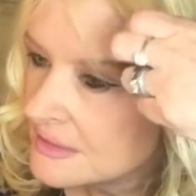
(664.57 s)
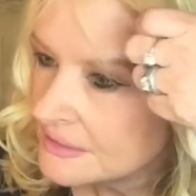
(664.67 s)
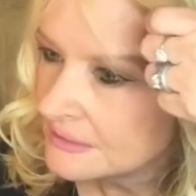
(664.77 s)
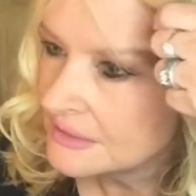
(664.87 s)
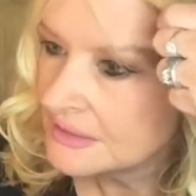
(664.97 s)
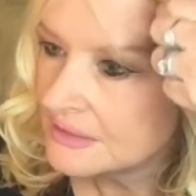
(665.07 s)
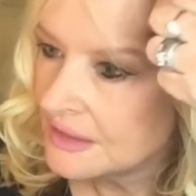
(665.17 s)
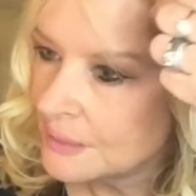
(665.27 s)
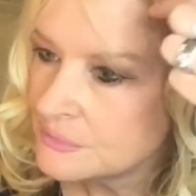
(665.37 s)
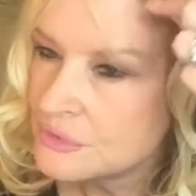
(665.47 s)
that
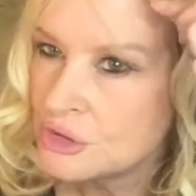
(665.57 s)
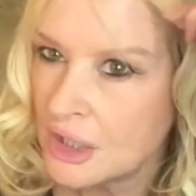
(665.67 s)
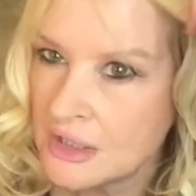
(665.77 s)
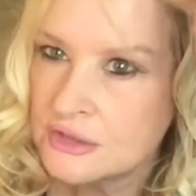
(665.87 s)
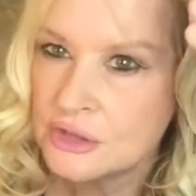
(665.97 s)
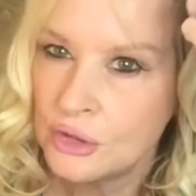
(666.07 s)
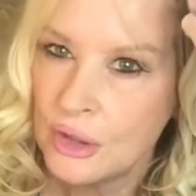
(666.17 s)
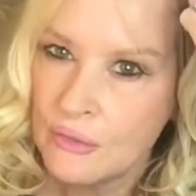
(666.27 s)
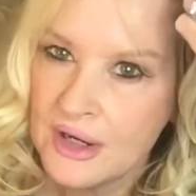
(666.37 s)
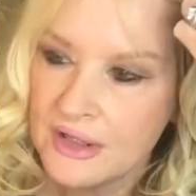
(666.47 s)
I'm trying to
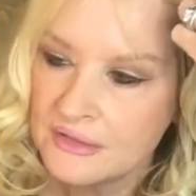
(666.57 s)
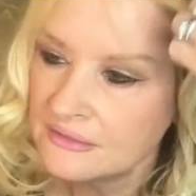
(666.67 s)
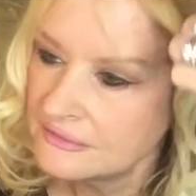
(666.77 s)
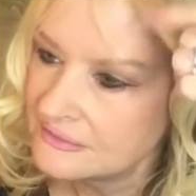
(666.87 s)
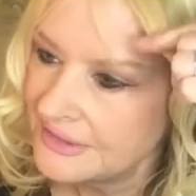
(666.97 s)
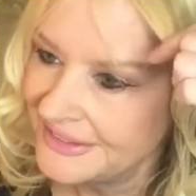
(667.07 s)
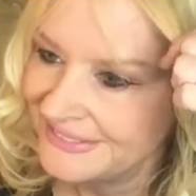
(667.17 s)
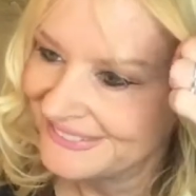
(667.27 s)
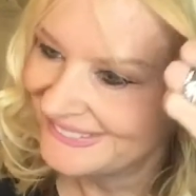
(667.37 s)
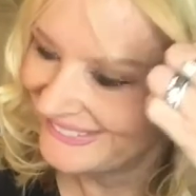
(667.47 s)
grow out.
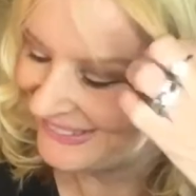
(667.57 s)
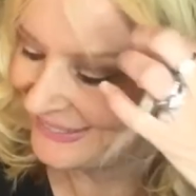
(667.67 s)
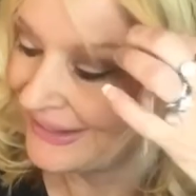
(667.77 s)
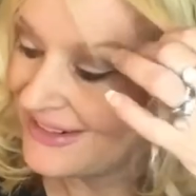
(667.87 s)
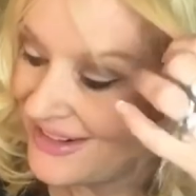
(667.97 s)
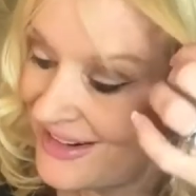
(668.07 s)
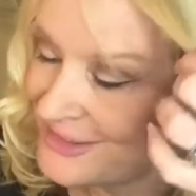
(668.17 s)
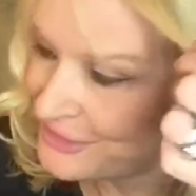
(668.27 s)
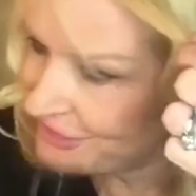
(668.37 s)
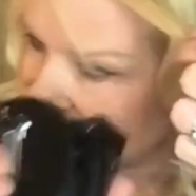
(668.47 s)

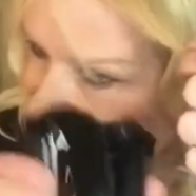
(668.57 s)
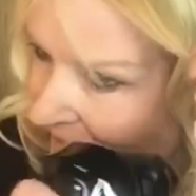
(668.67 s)
Yes, I